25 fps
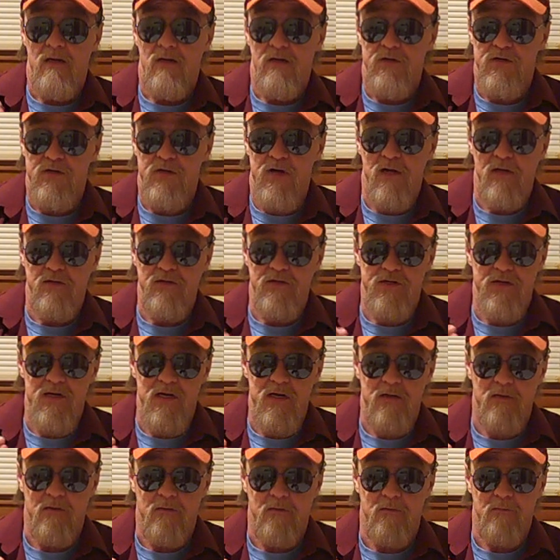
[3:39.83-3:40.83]
shot
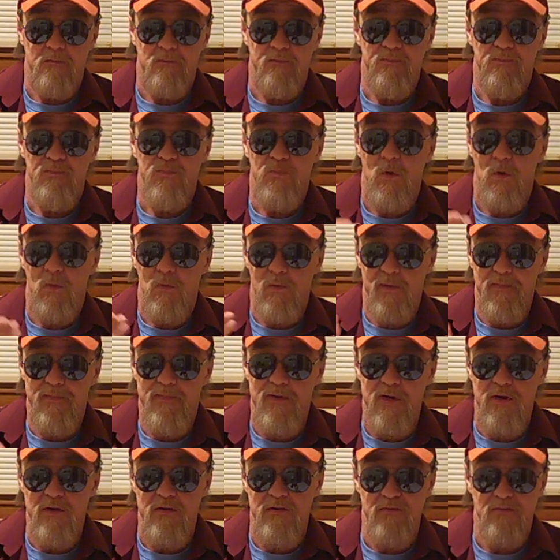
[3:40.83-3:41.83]
shell
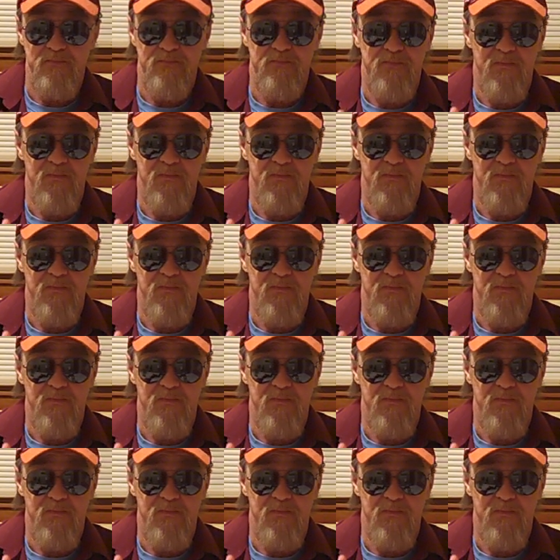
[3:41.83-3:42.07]
review